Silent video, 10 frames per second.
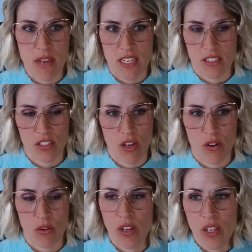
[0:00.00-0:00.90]
And
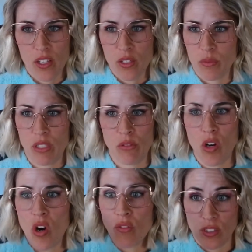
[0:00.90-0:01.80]
so when you
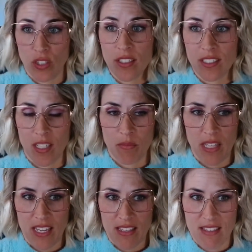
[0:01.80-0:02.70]
overlook something